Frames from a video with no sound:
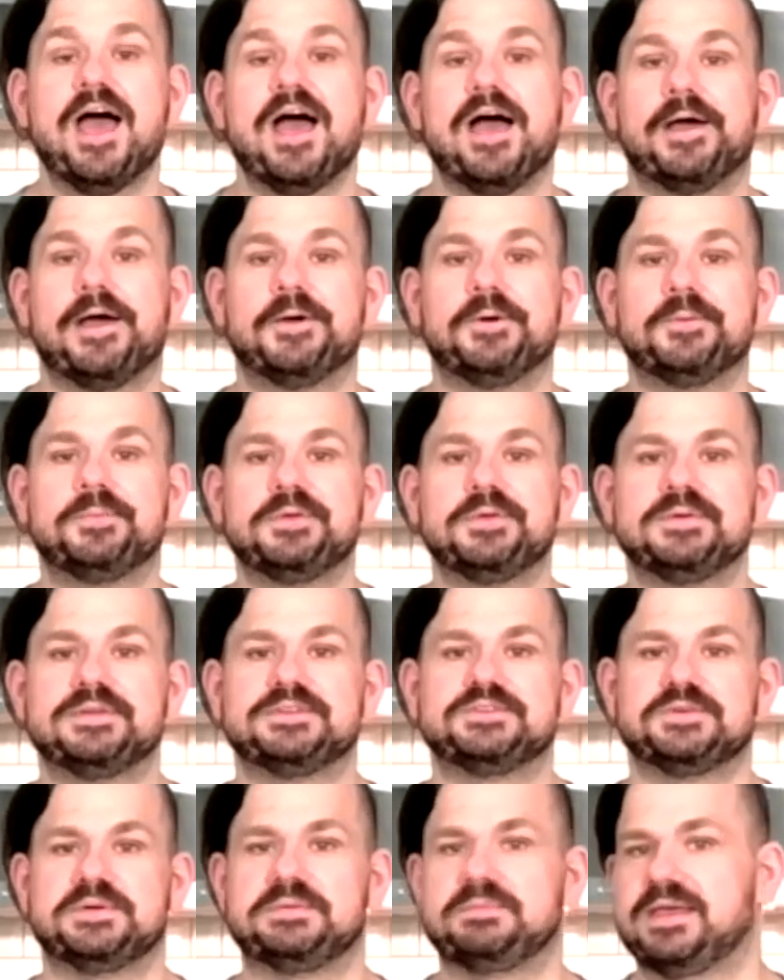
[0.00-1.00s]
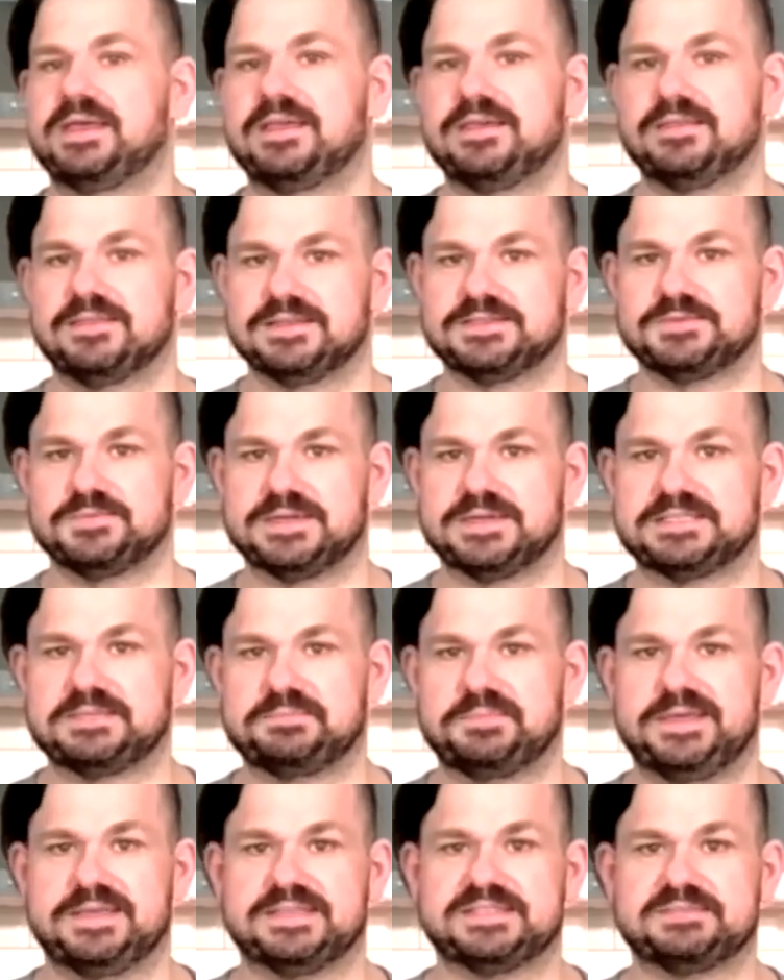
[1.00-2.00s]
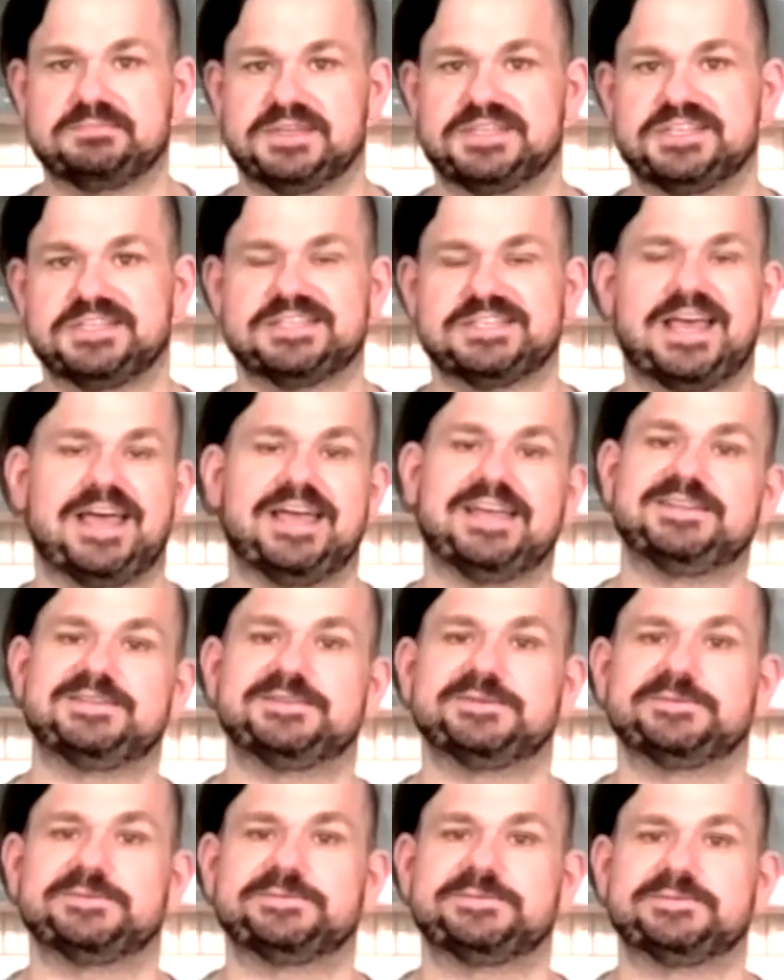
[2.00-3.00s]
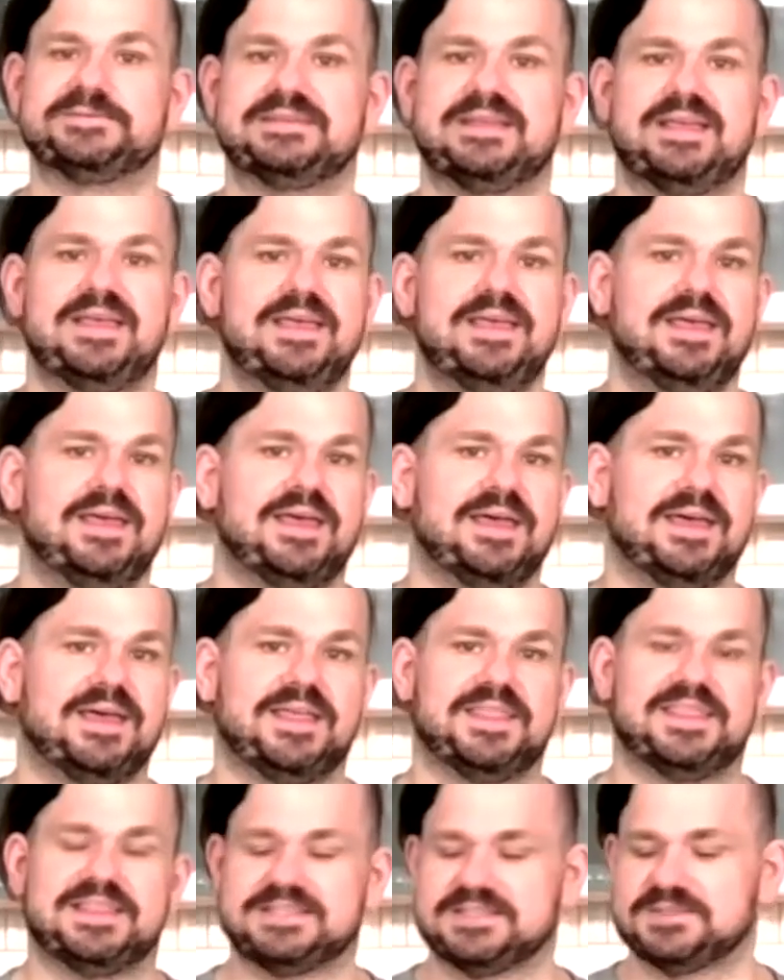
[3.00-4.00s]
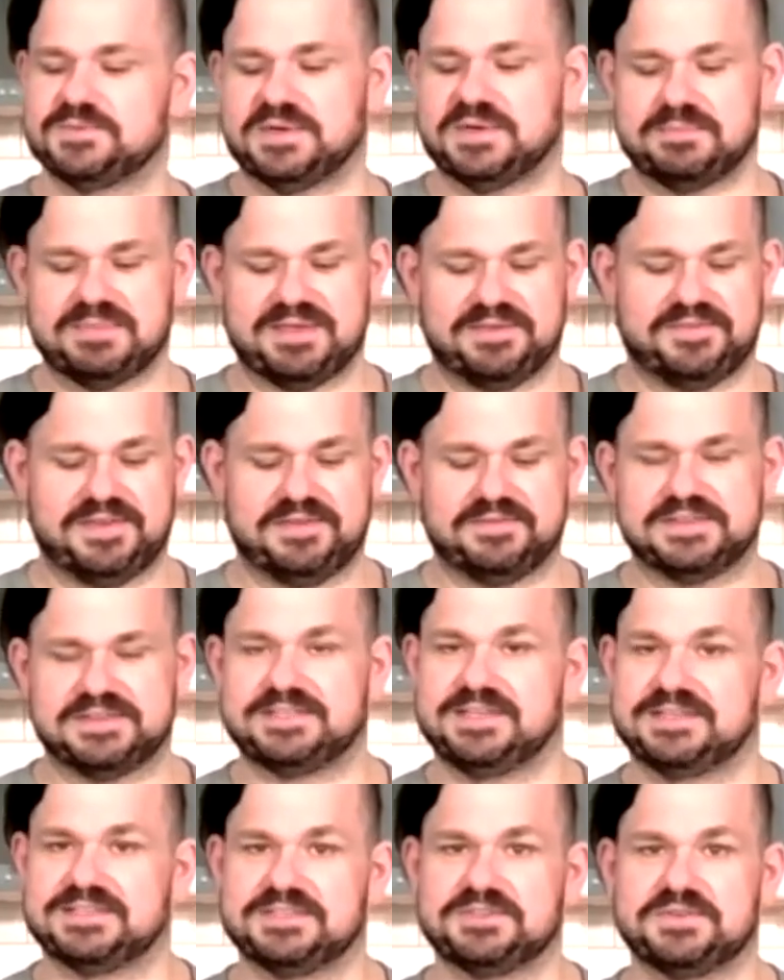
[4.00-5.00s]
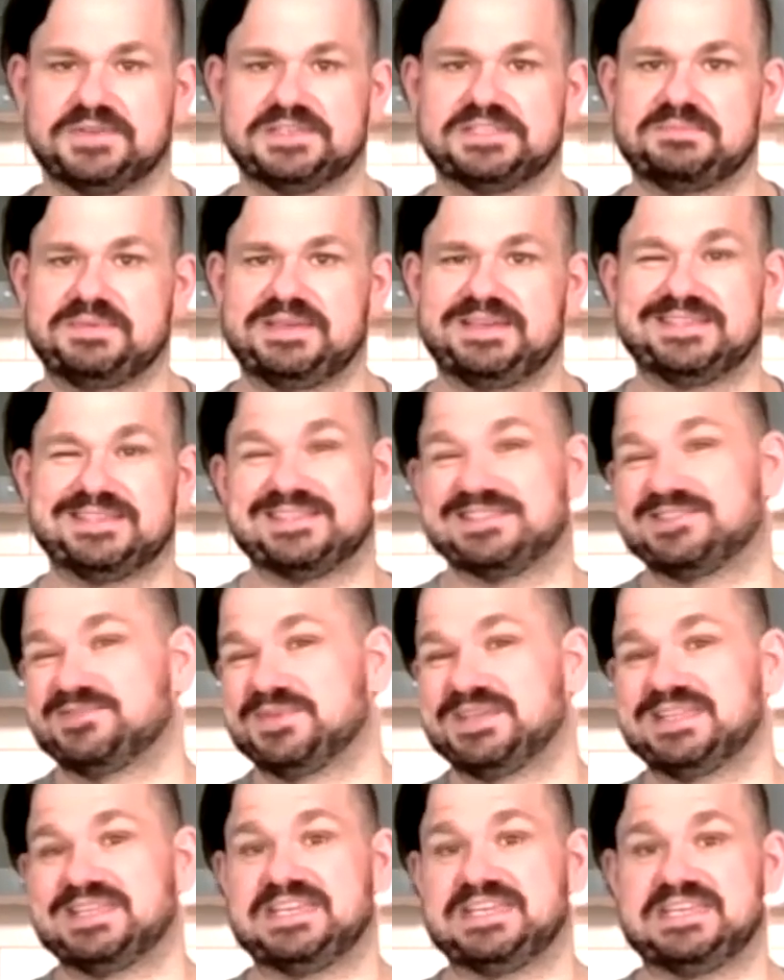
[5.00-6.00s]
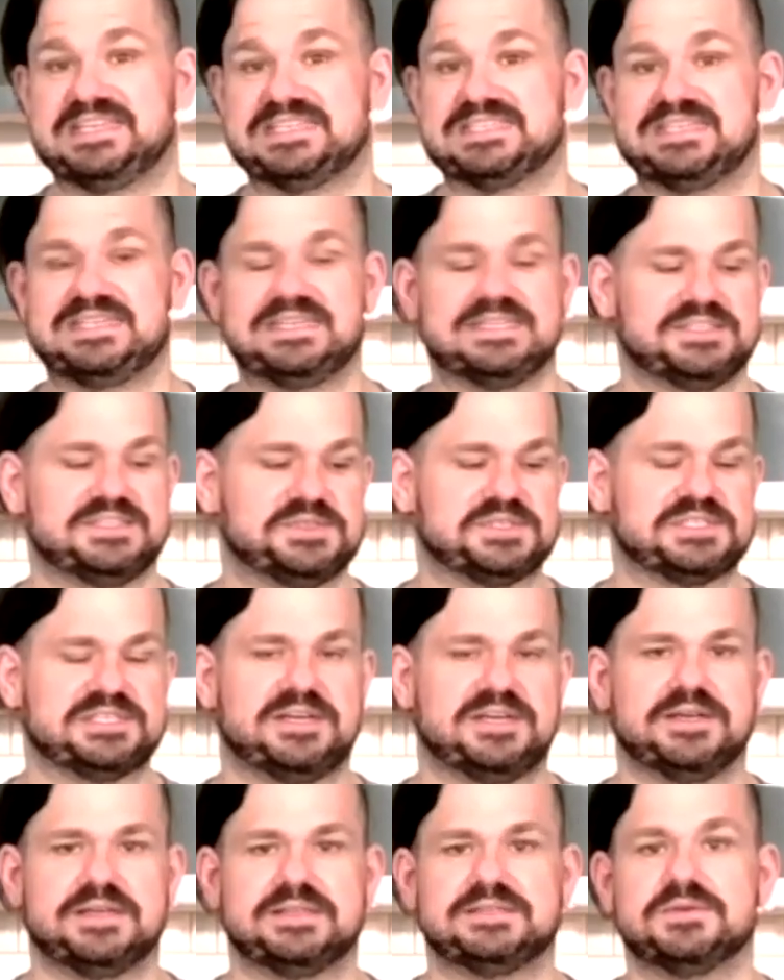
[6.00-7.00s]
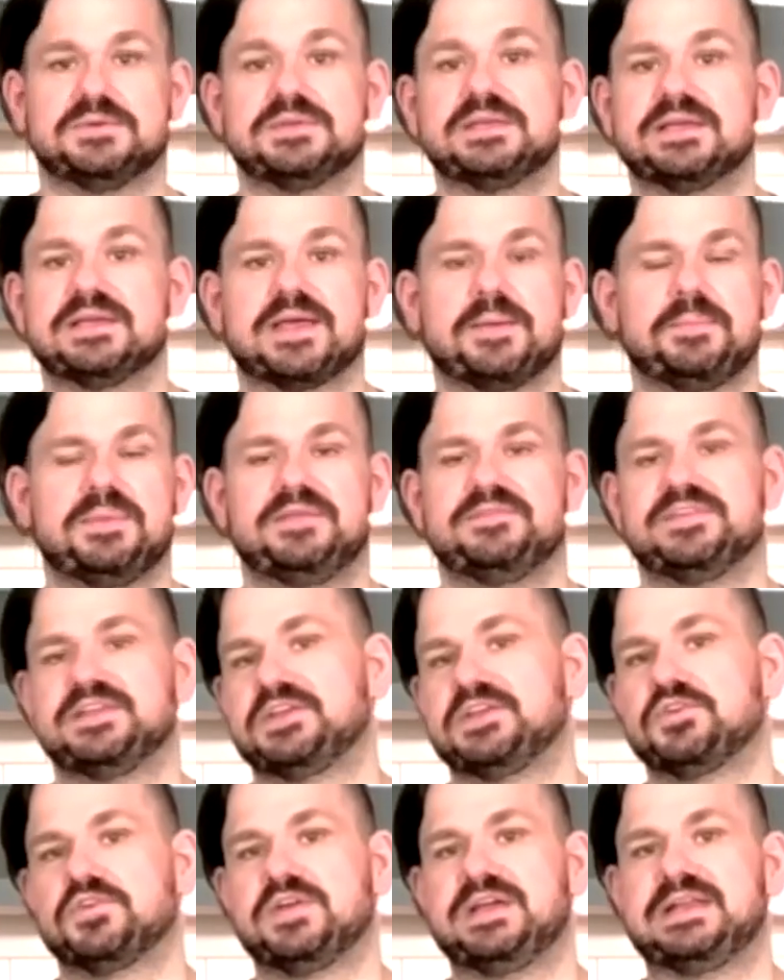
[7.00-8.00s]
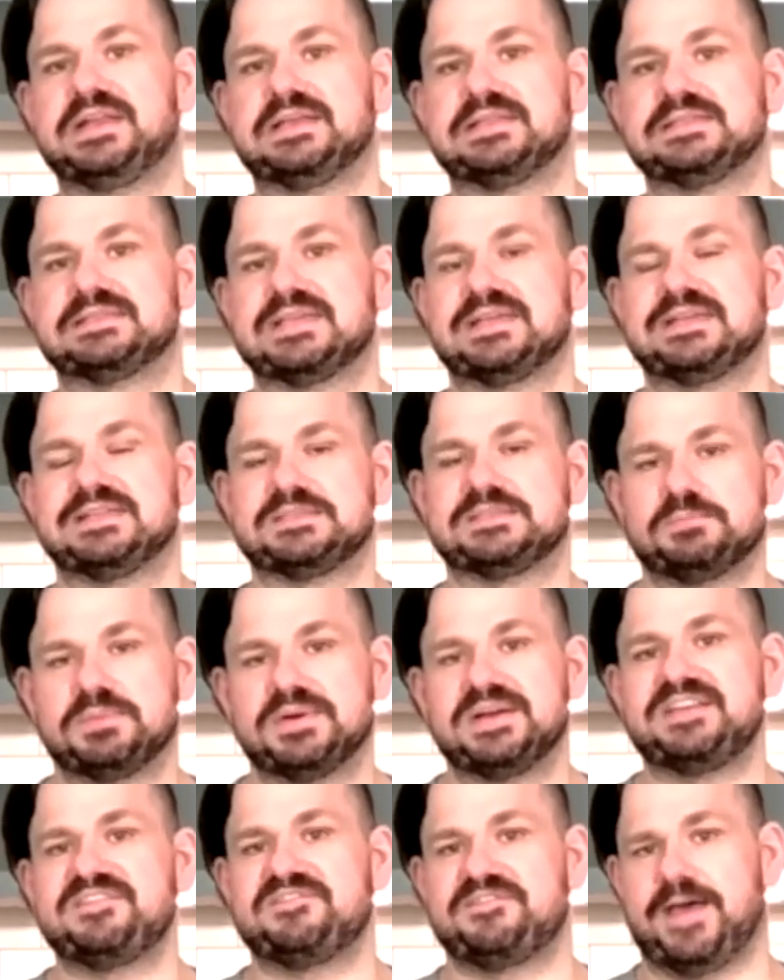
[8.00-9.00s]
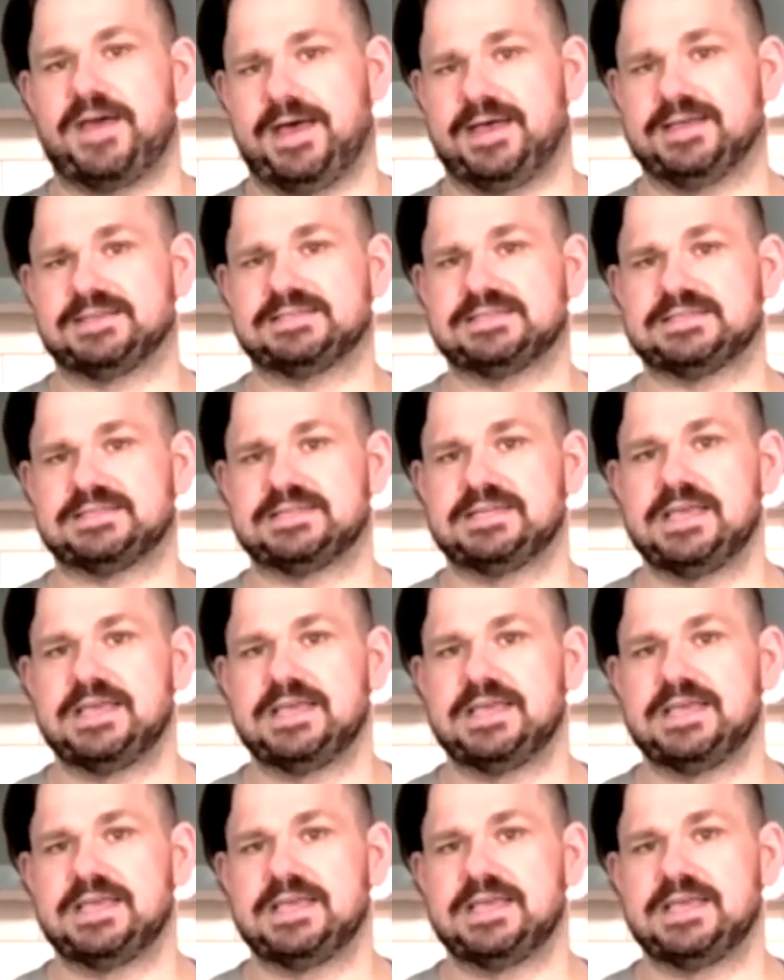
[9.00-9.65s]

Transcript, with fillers: I hope you enjoy making this recipe as much as I do. Uh, this is one of my favorite sausage recipes. It's really easy. As you saw, it's only a couple of ingredients and it's pretty fast.